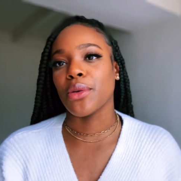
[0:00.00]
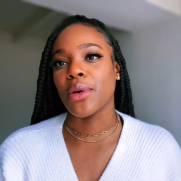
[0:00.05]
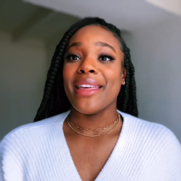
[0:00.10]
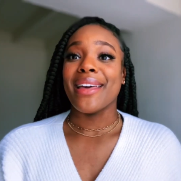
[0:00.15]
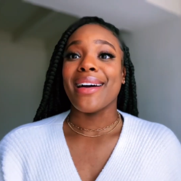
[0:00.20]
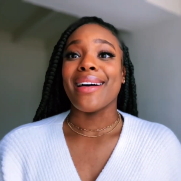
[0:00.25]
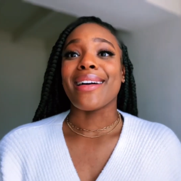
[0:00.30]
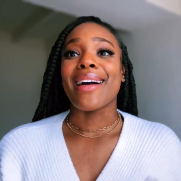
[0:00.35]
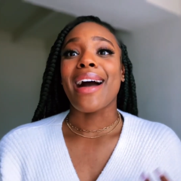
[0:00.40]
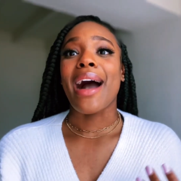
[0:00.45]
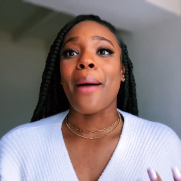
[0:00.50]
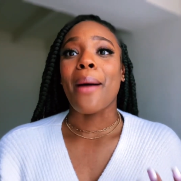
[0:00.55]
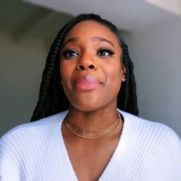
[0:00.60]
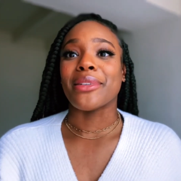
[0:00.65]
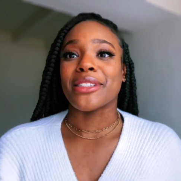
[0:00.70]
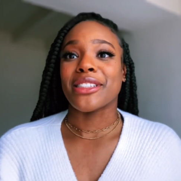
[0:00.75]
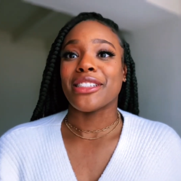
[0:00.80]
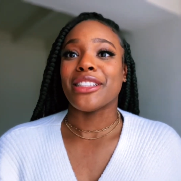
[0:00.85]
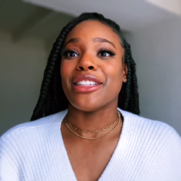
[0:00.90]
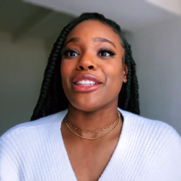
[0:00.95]
me
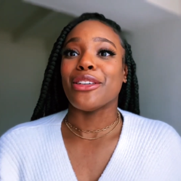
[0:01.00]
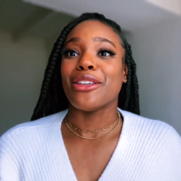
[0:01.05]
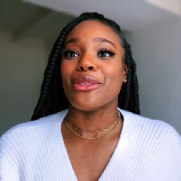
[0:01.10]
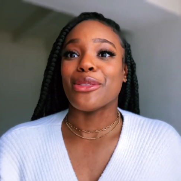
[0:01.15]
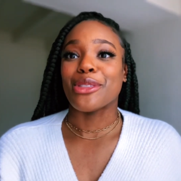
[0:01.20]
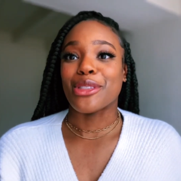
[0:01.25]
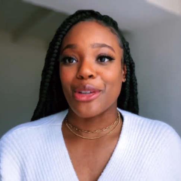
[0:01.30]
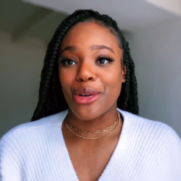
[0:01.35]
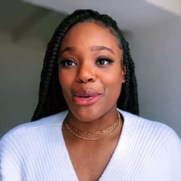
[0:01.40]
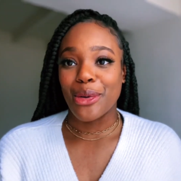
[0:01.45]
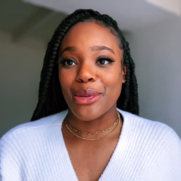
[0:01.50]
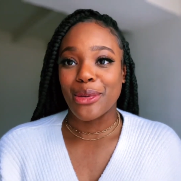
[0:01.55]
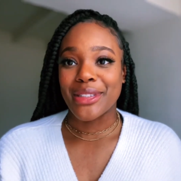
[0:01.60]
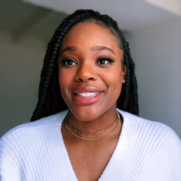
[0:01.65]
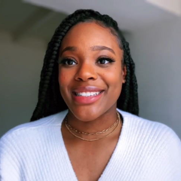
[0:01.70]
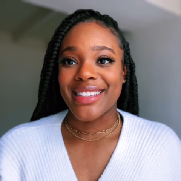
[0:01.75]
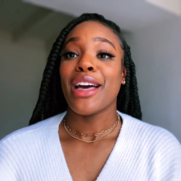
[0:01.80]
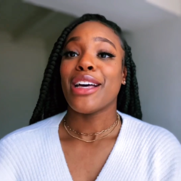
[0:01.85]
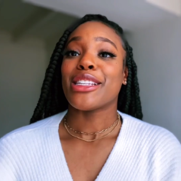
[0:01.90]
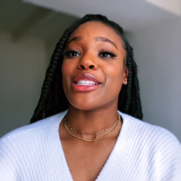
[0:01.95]
accomplishing those goals.